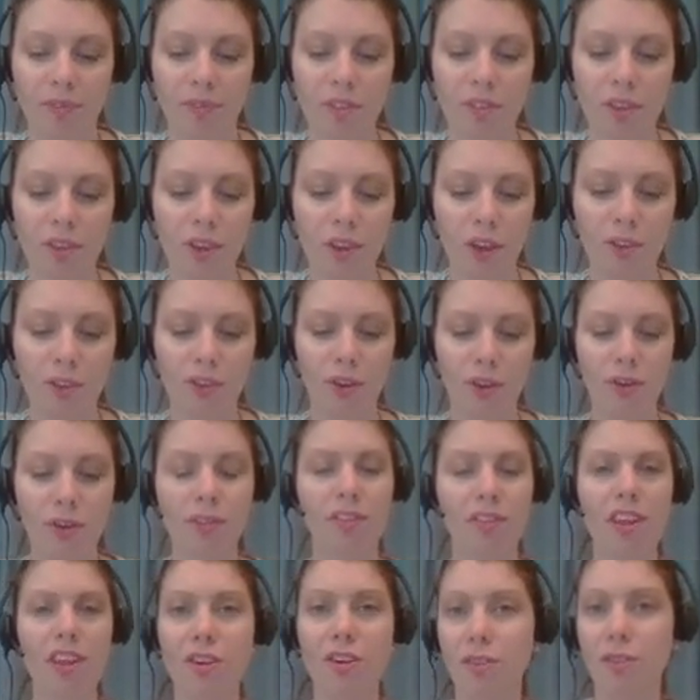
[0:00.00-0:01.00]
So if
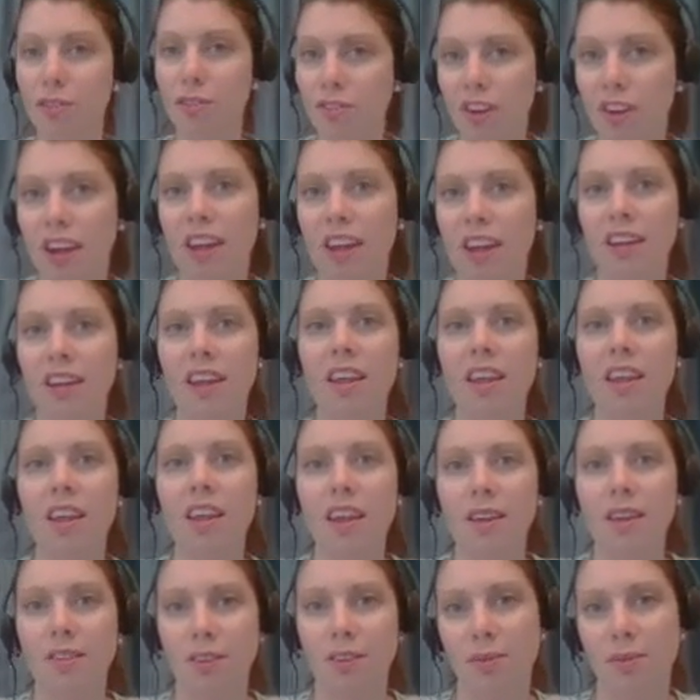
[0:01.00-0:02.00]
they don't find
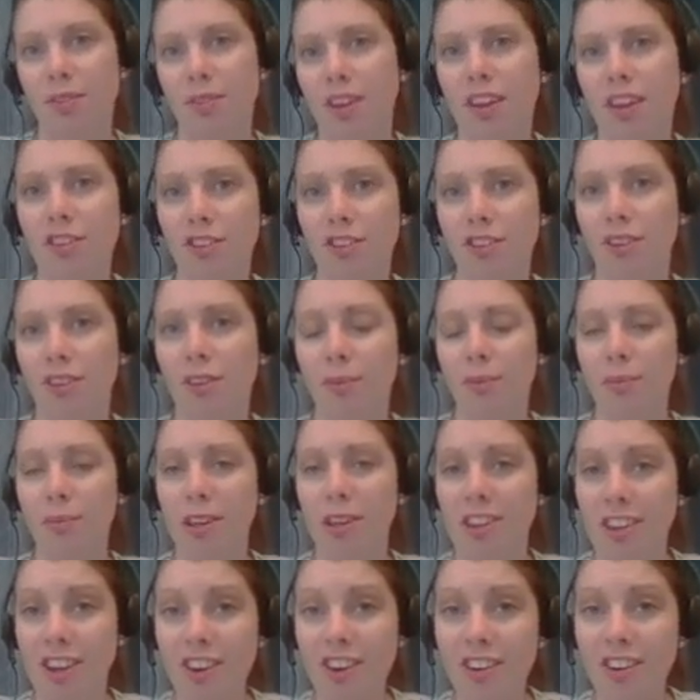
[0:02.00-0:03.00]
substantial
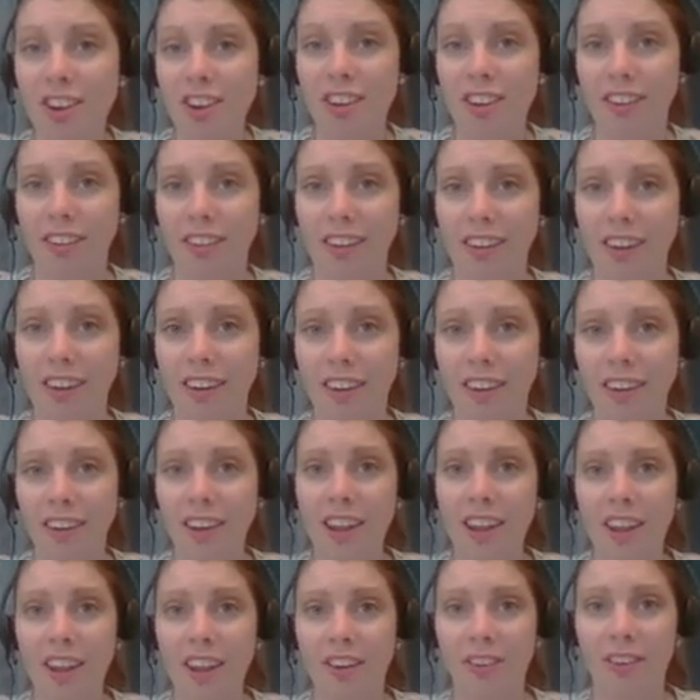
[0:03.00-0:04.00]
material there
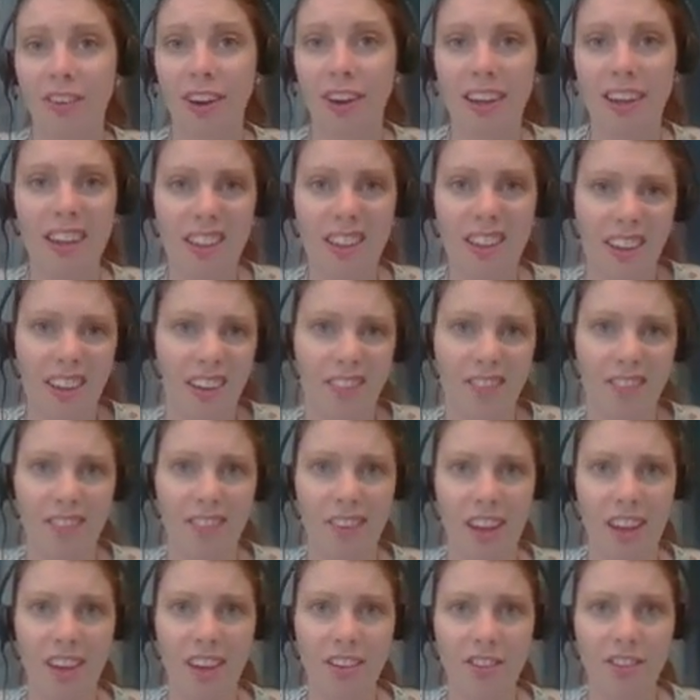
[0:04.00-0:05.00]
or anything of
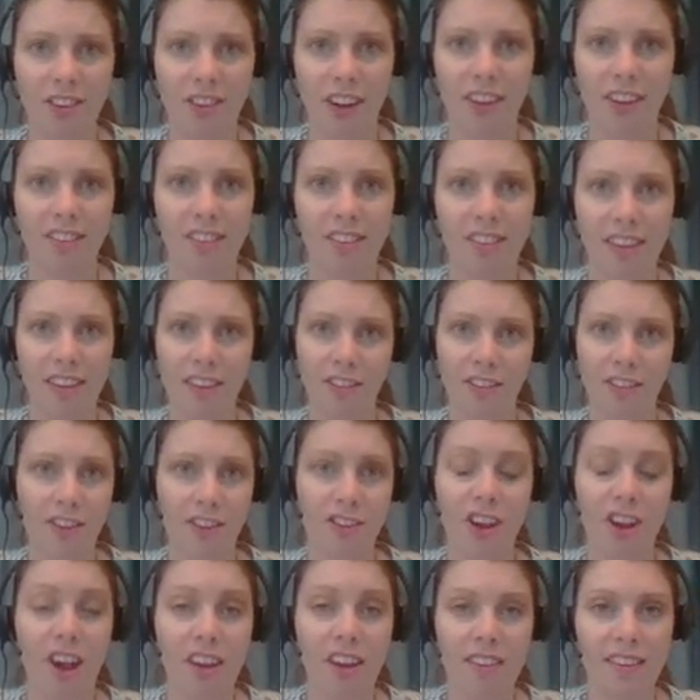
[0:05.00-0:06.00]
interest, then they'll just
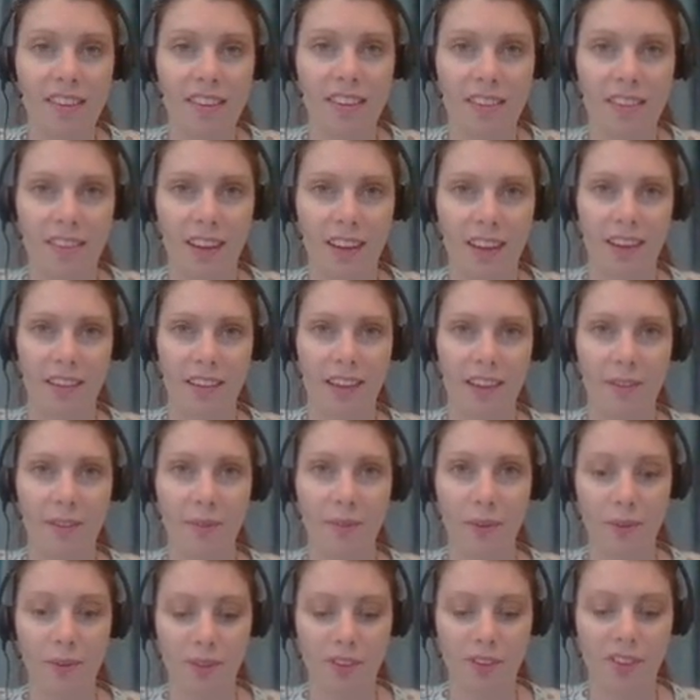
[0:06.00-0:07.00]
toss it aside and they
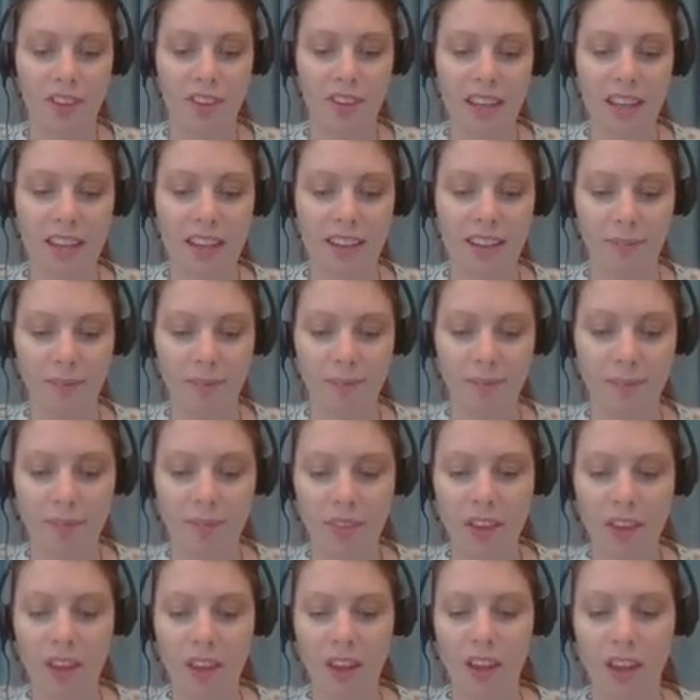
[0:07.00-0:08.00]
won't see it.
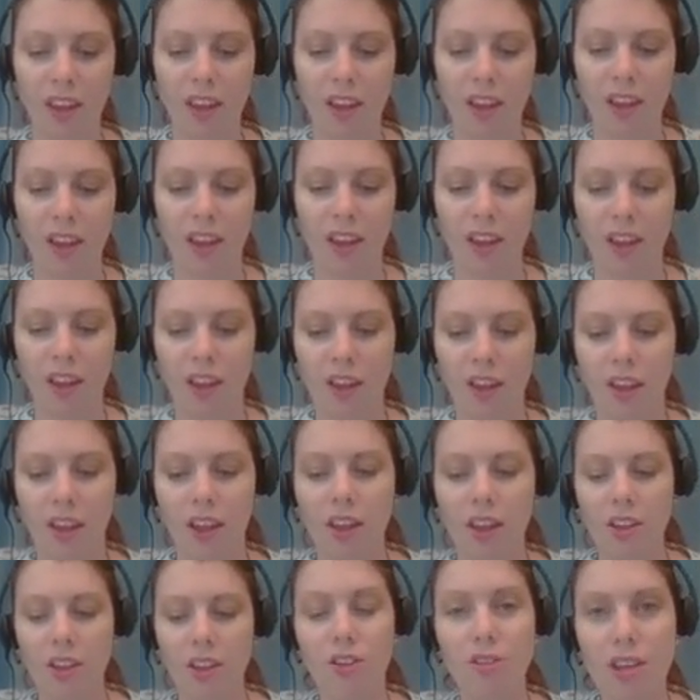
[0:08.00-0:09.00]

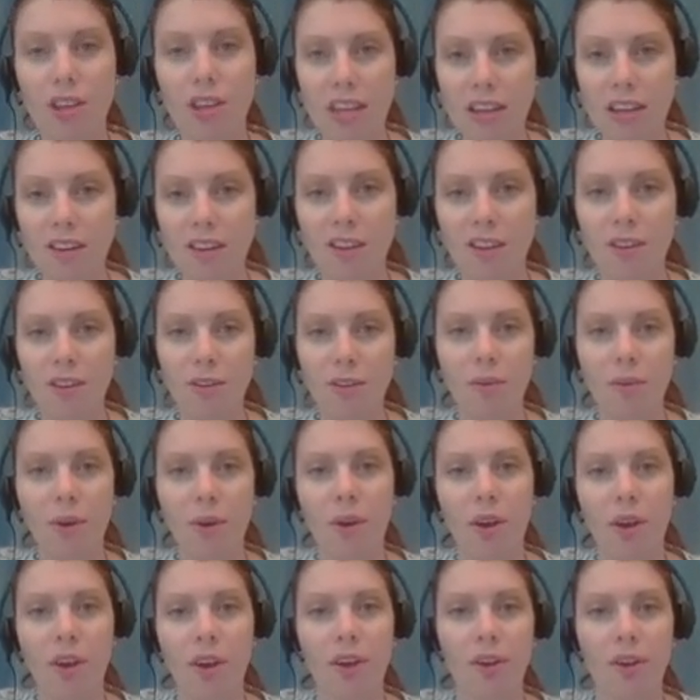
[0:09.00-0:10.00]
You need to
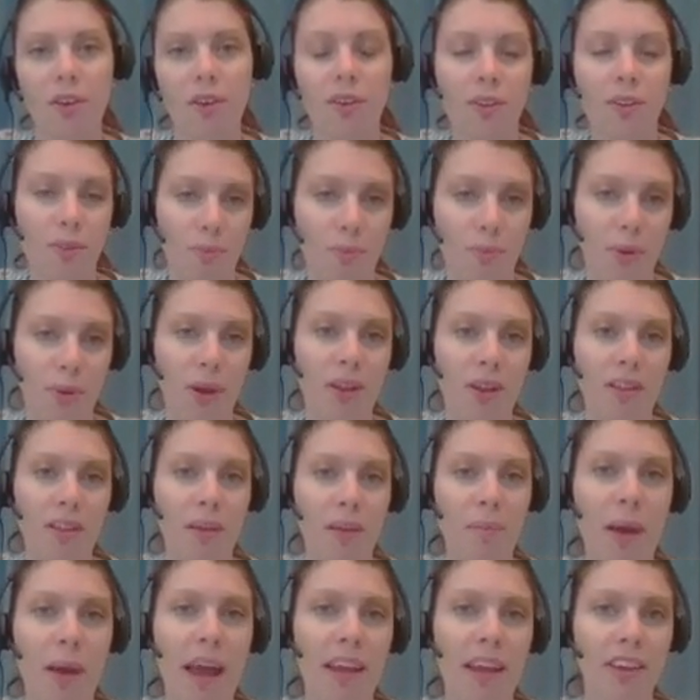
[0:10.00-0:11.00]
put the
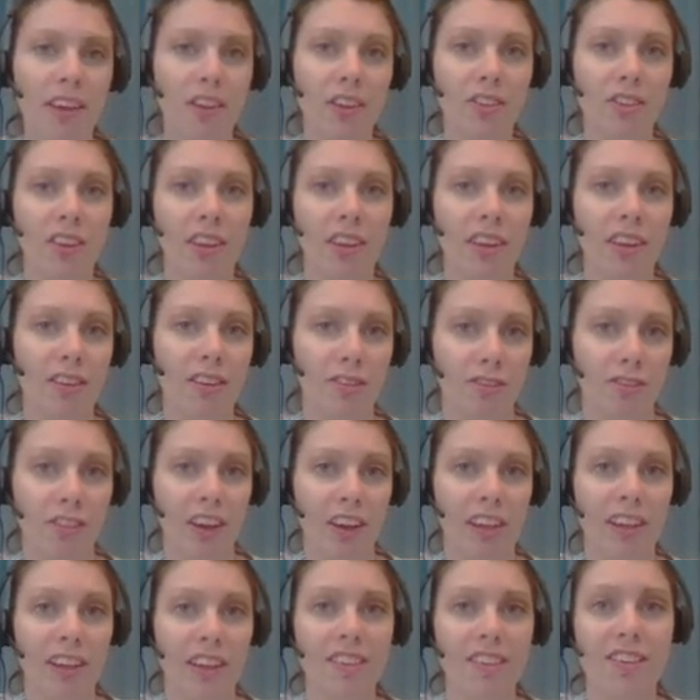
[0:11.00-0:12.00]
bad news in the
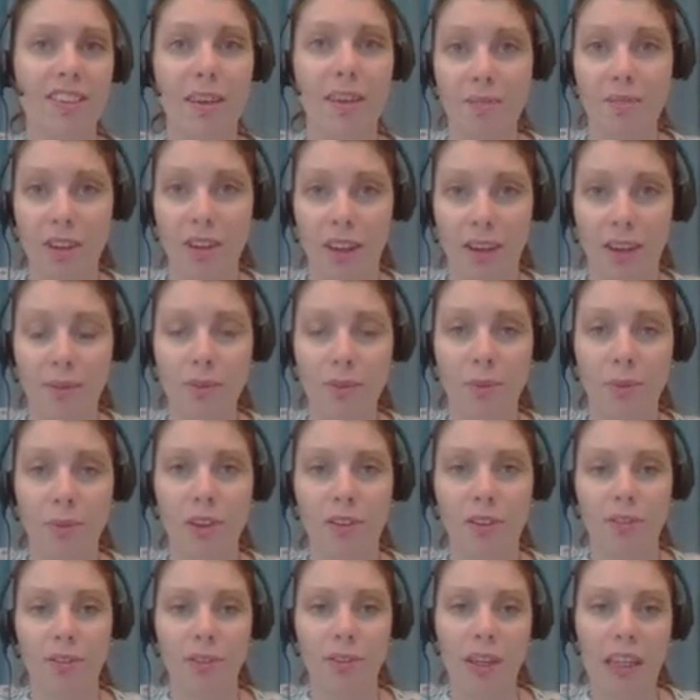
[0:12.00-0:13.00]
front sometimes when
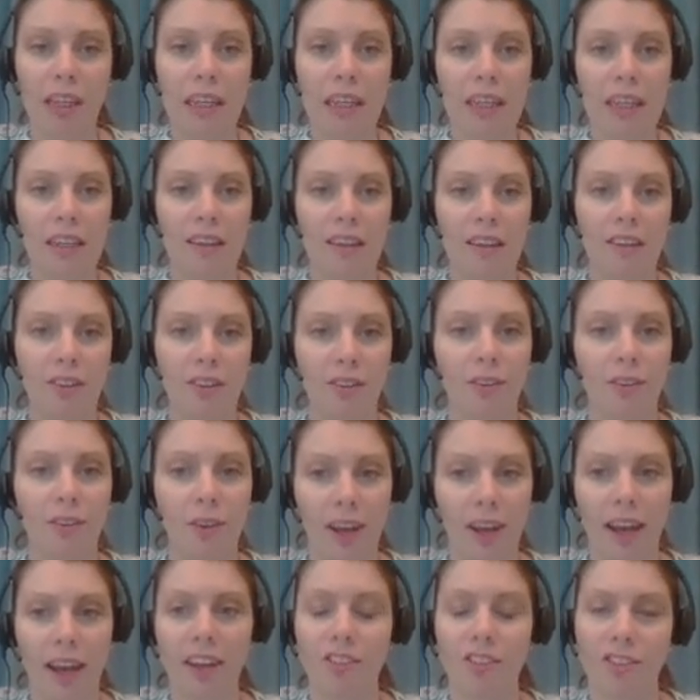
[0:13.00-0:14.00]
you really need to
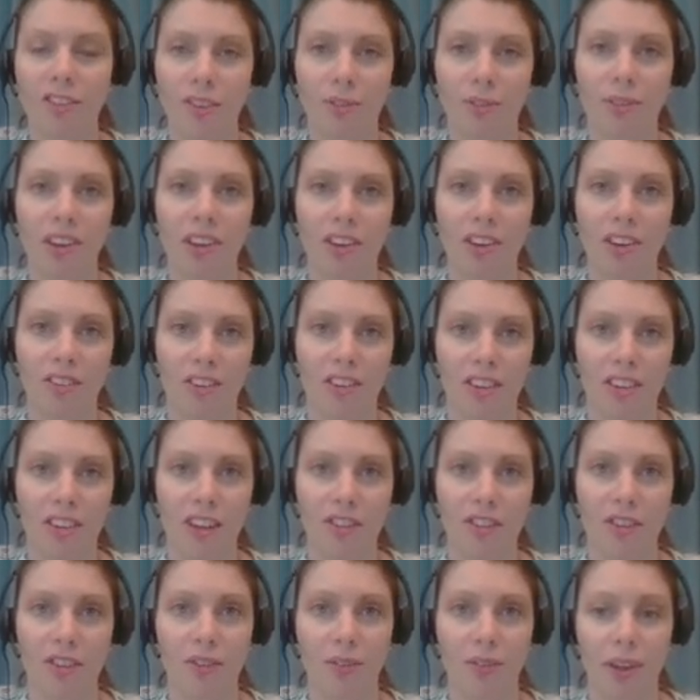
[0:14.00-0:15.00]
catch the reader's
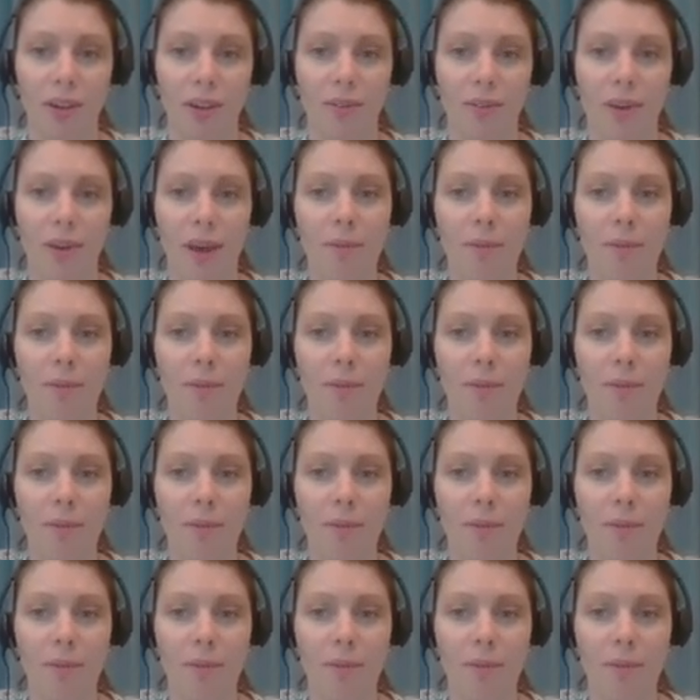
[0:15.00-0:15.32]
attention right away.